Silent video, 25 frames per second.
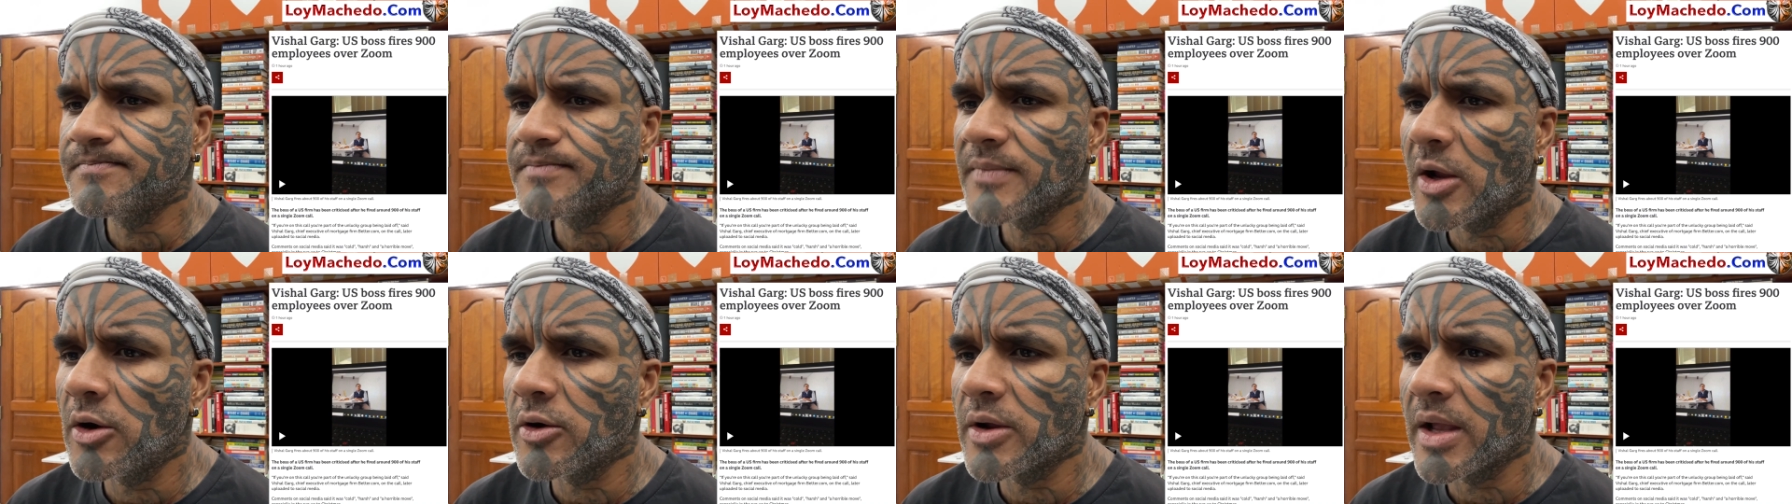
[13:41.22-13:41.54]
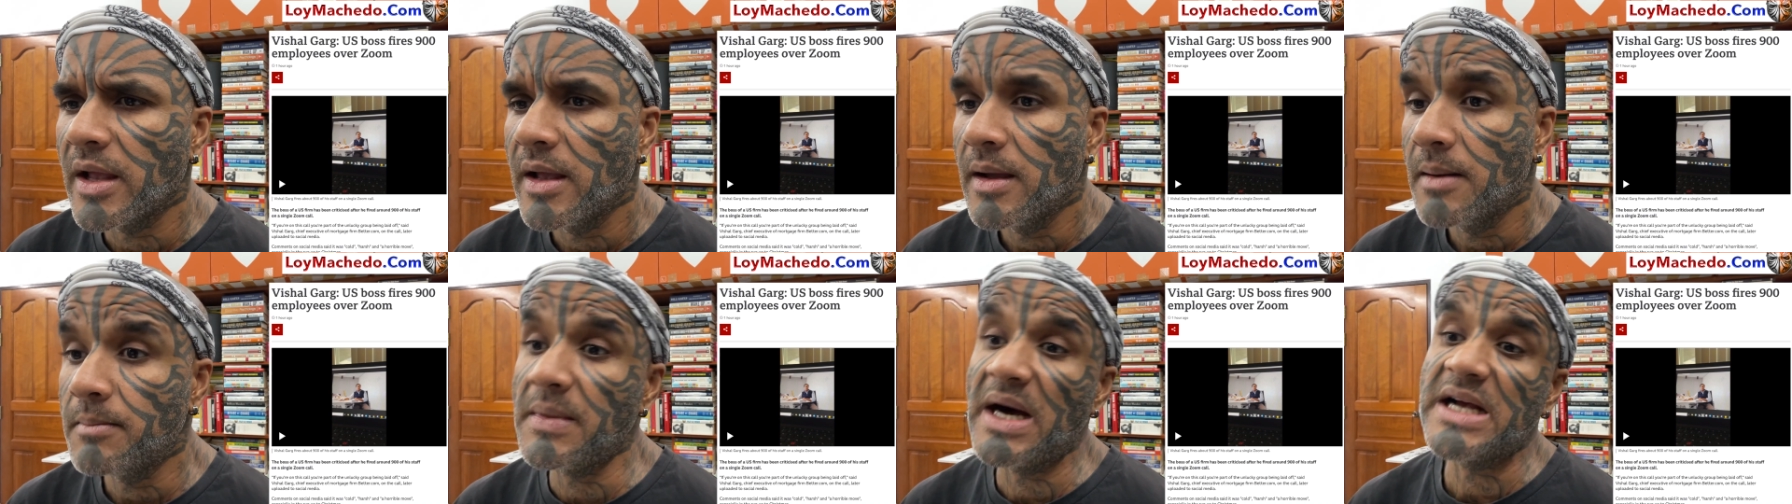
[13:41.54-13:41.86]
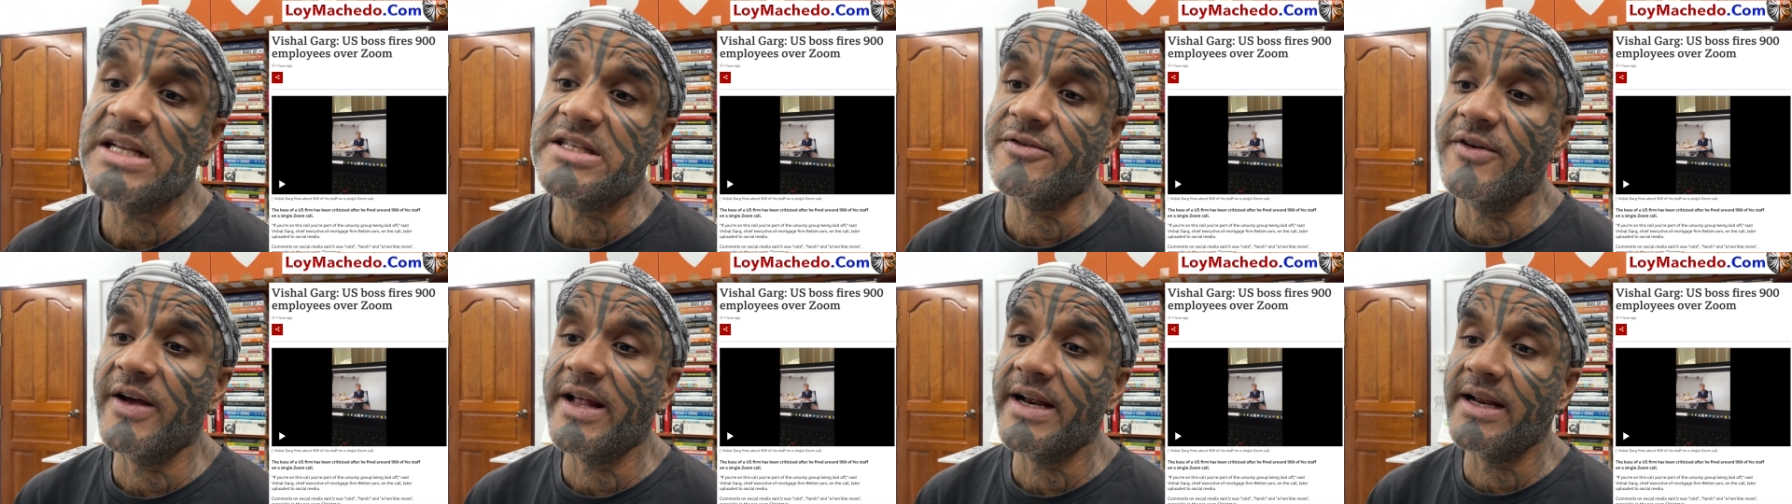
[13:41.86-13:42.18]
Okay,
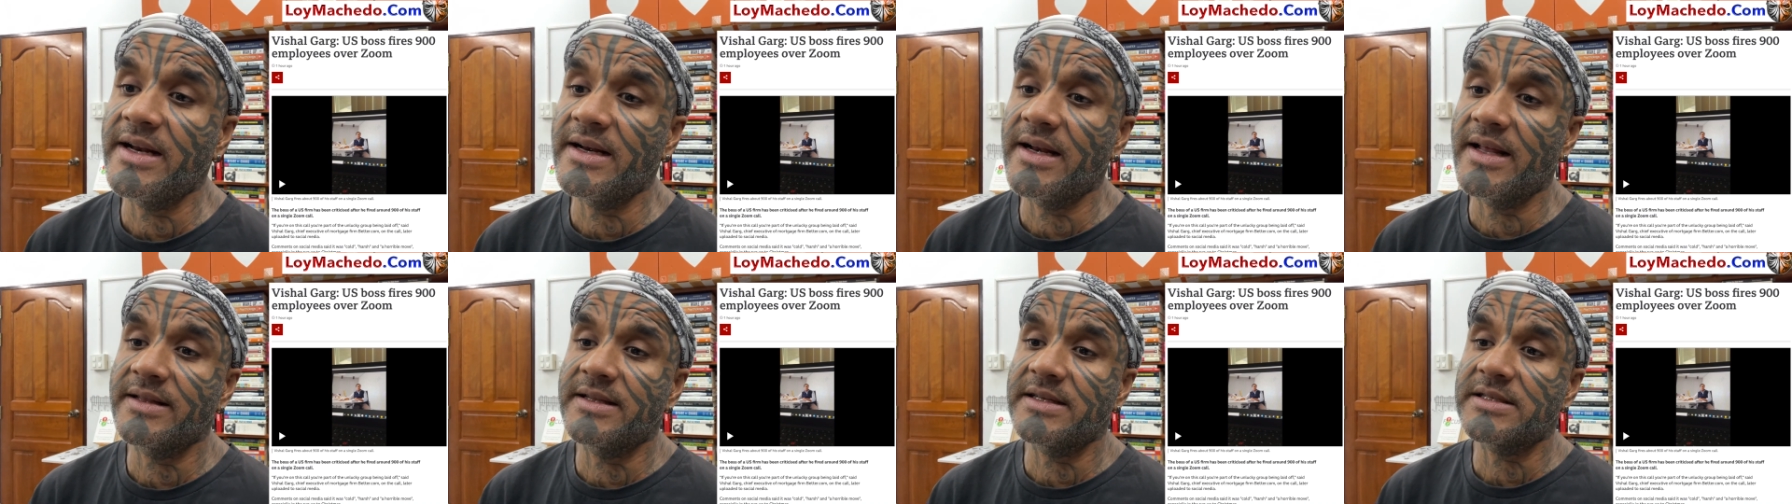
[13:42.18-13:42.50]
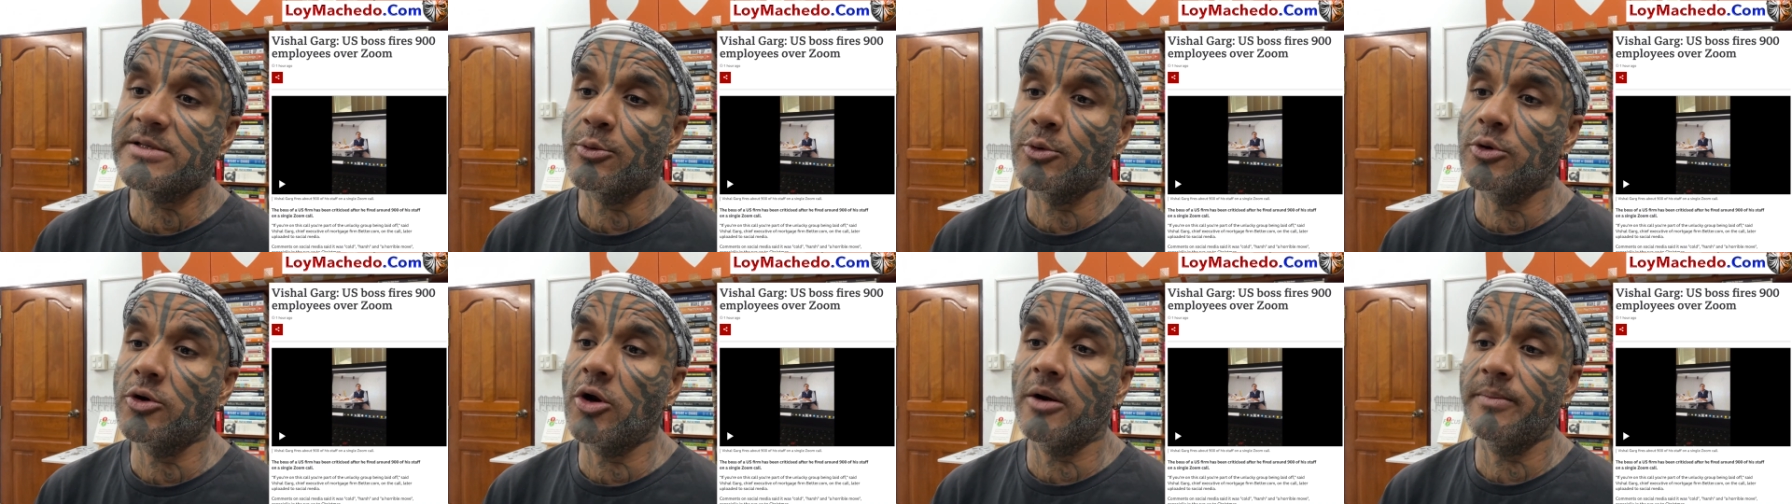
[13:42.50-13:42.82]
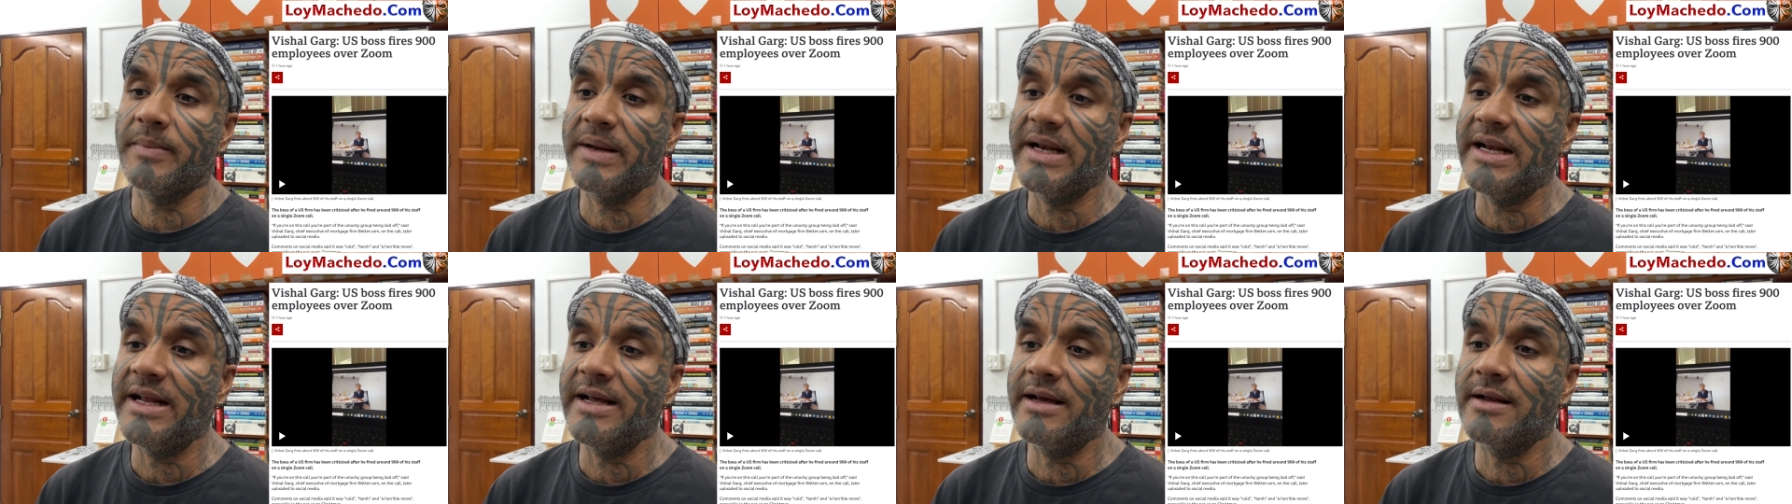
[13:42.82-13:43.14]
mass firing like this would not
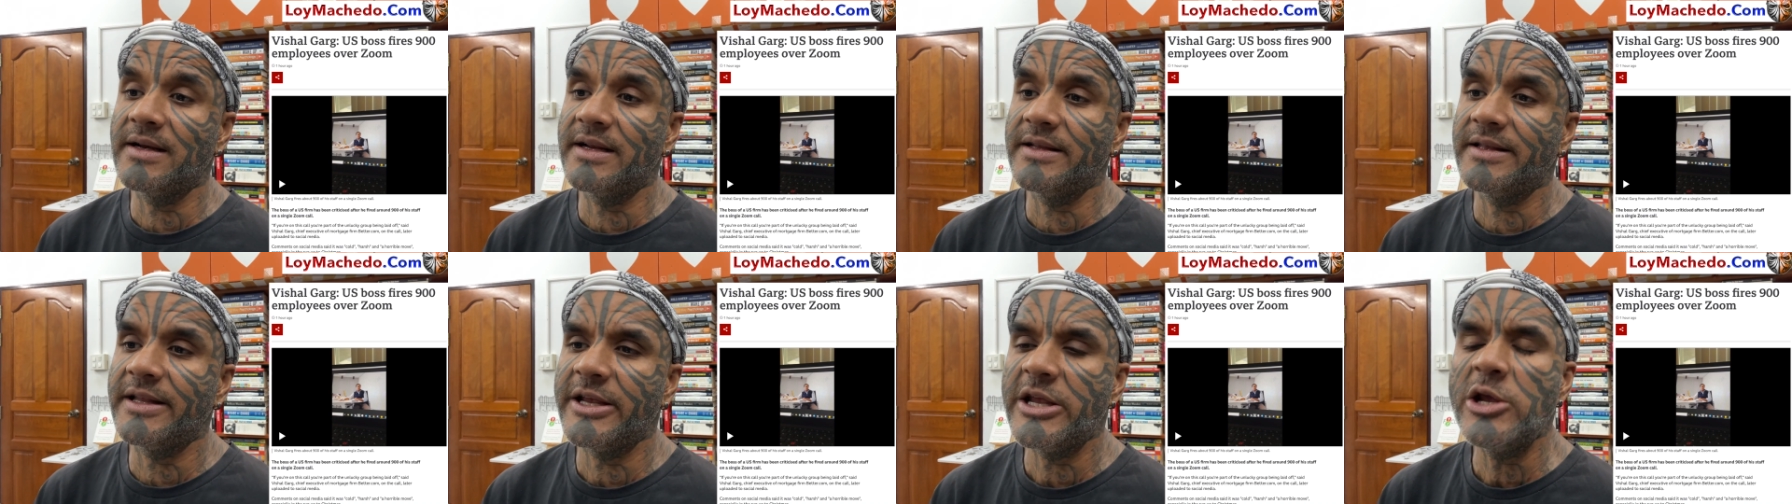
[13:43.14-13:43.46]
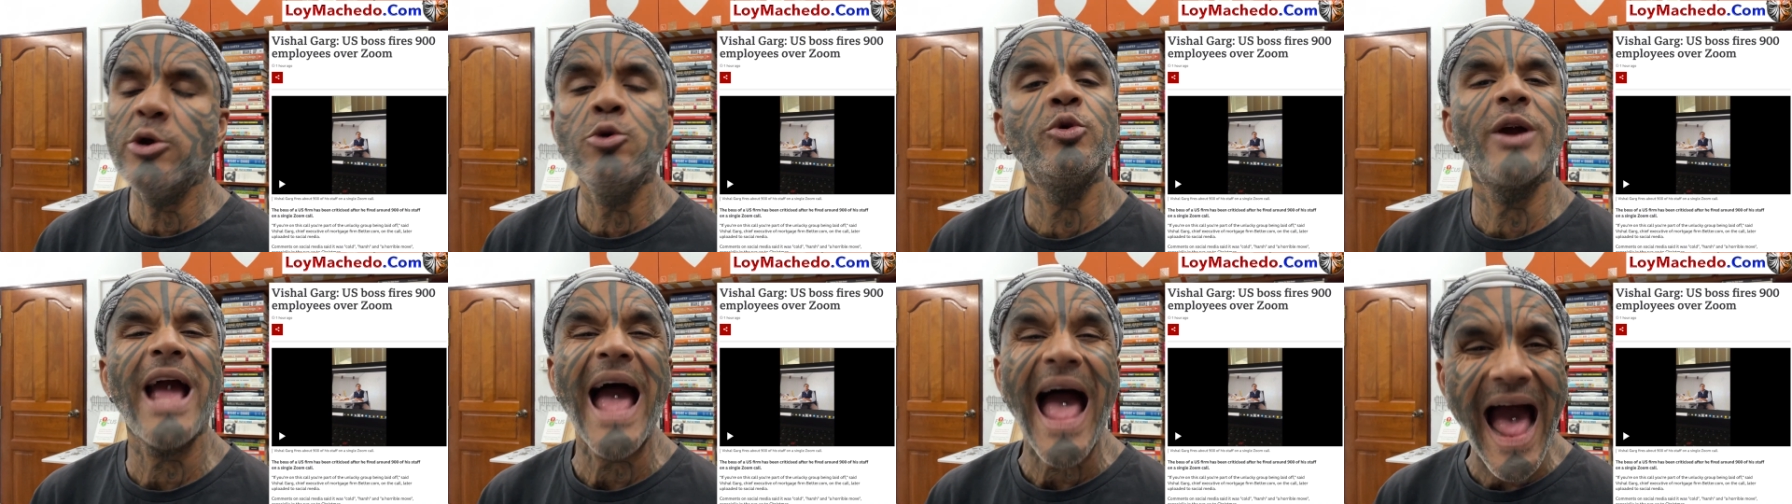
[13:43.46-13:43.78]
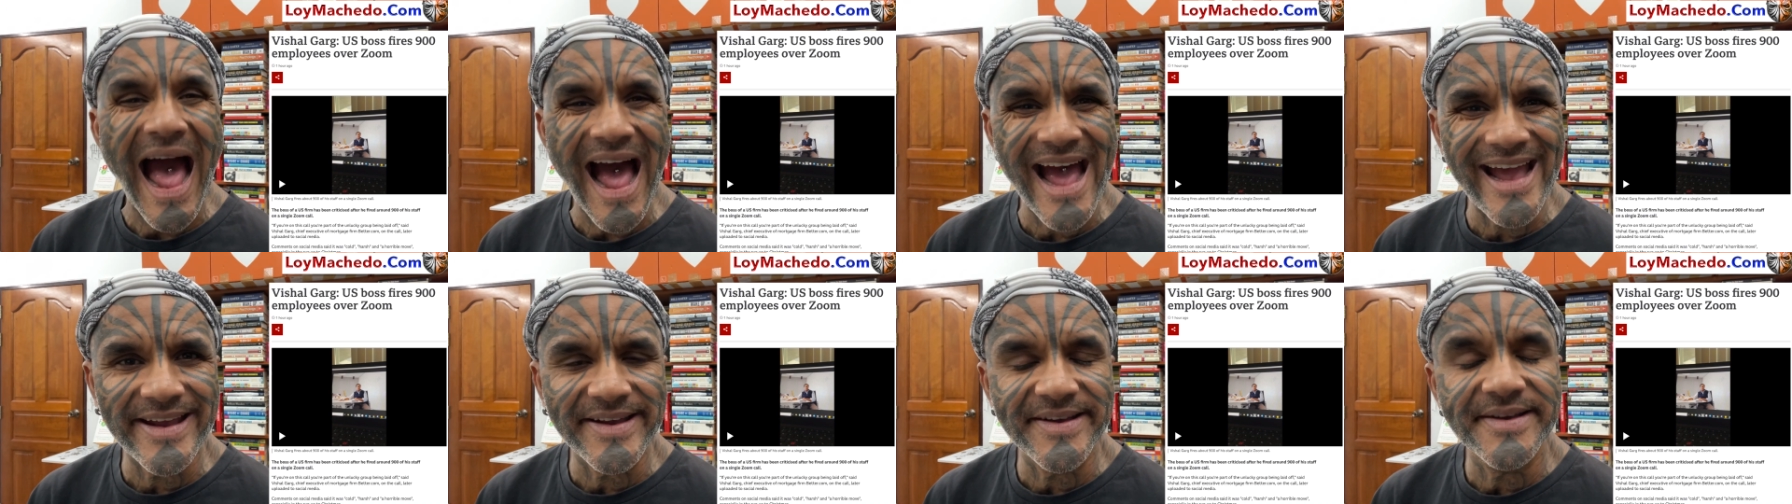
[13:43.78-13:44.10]
be legal in the
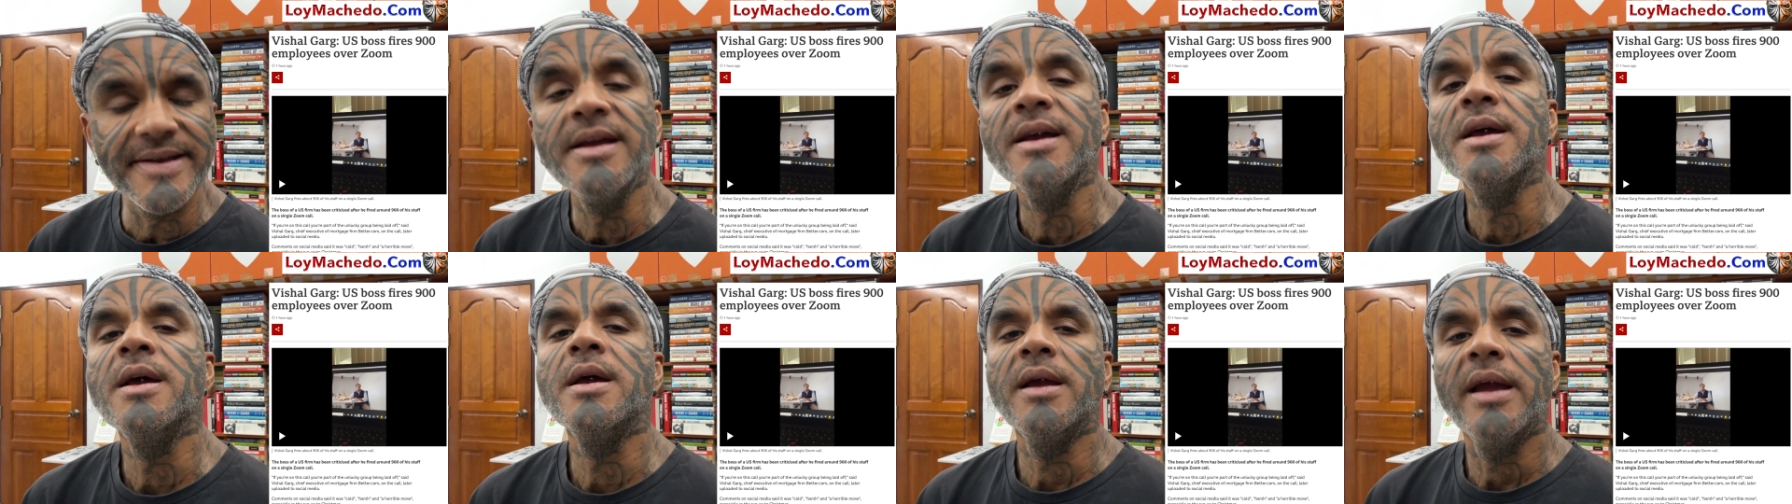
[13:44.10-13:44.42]
UK.